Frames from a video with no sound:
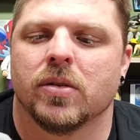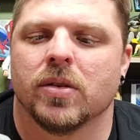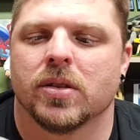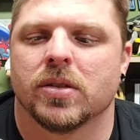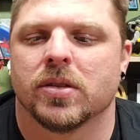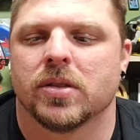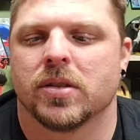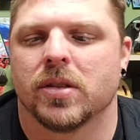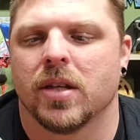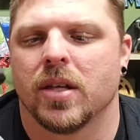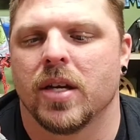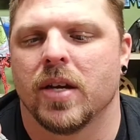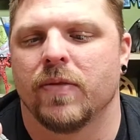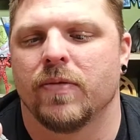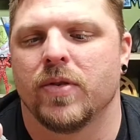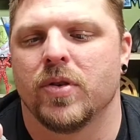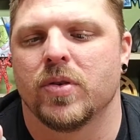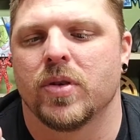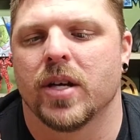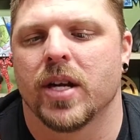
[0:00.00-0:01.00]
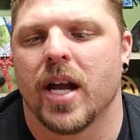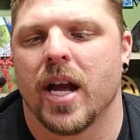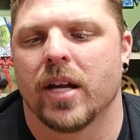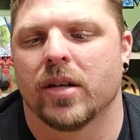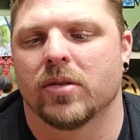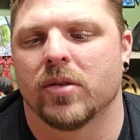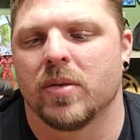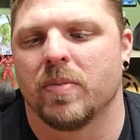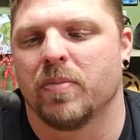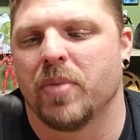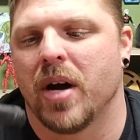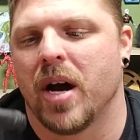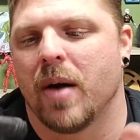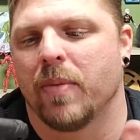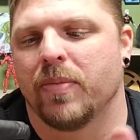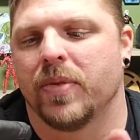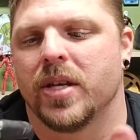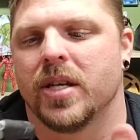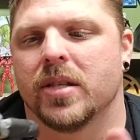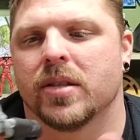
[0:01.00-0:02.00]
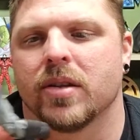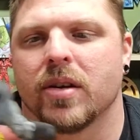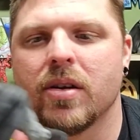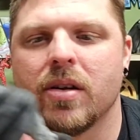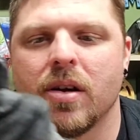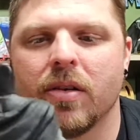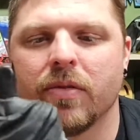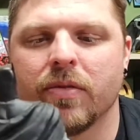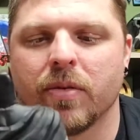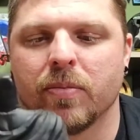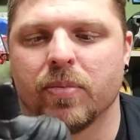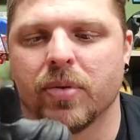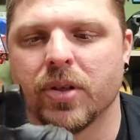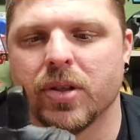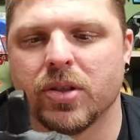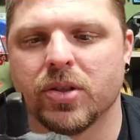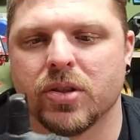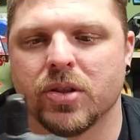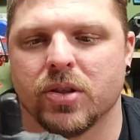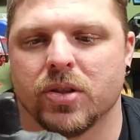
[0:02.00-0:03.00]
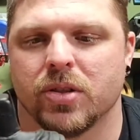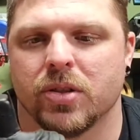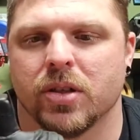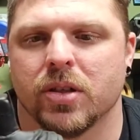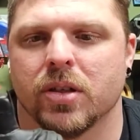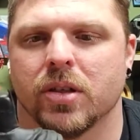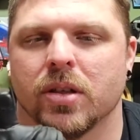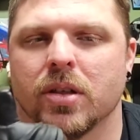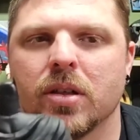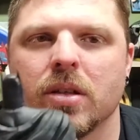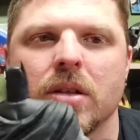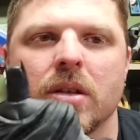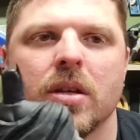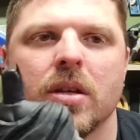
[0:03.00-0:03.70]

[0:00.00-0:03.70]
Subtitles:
is if you can actually pop these off. I'm pretty sure you could,